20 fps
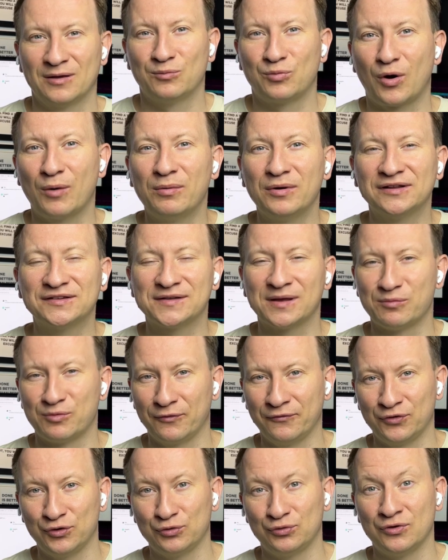Probably some
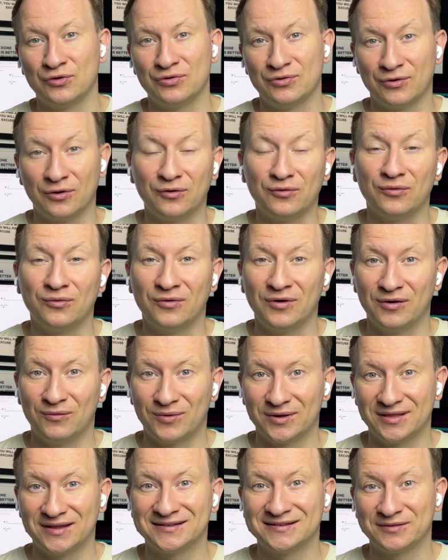of you don't know
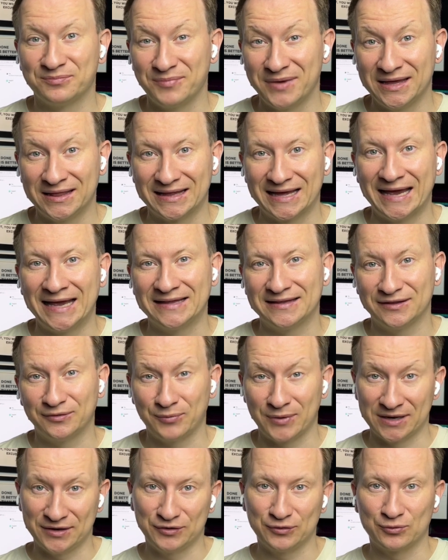what does it mean
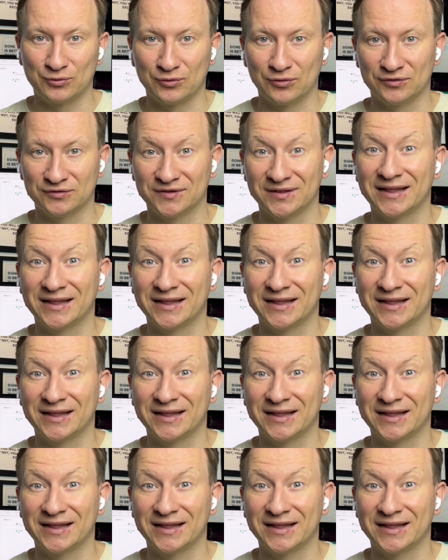80-20 rules.